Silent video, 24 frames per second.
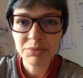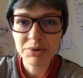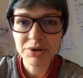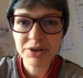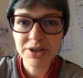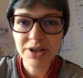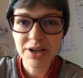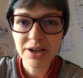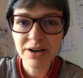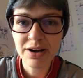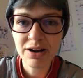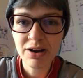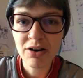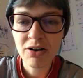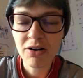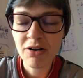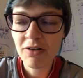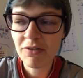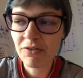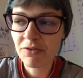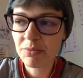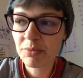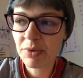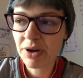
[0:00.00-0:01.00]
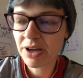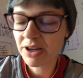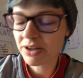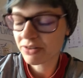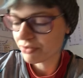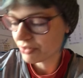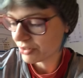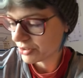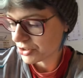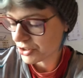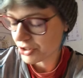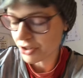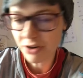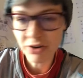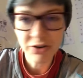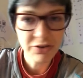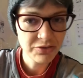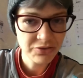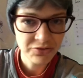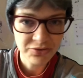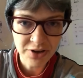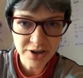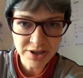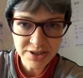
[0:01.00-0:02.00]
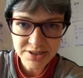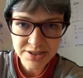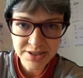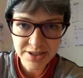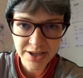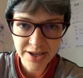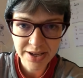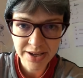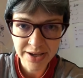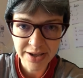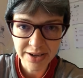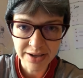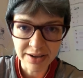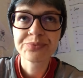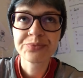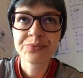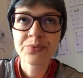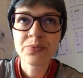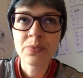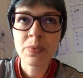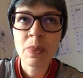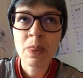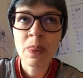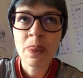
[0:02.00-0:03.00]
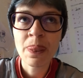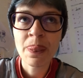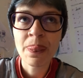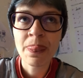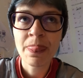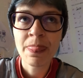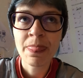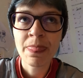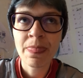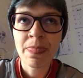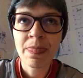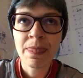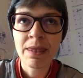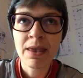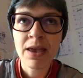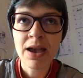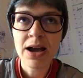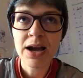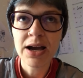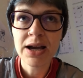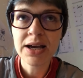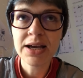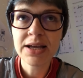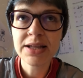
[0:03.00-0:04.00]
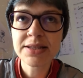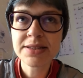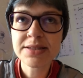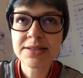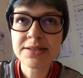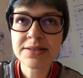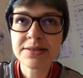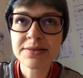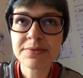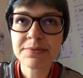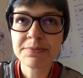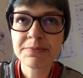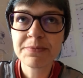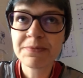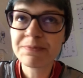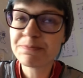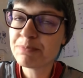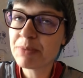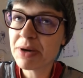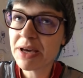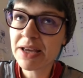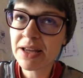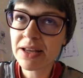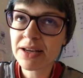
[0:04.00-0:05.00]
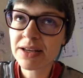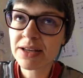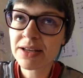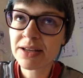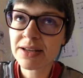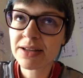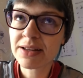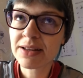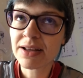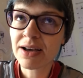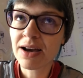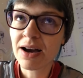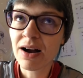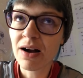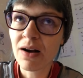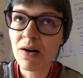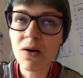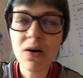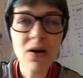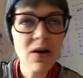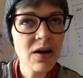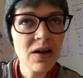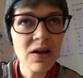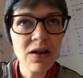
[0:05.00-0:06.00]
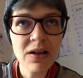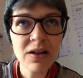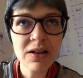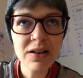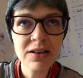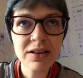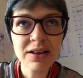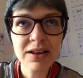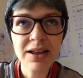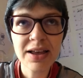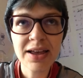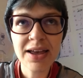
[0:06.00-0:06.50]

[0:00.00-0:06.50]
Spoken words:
10 of my adventure of fasting. It's been a whole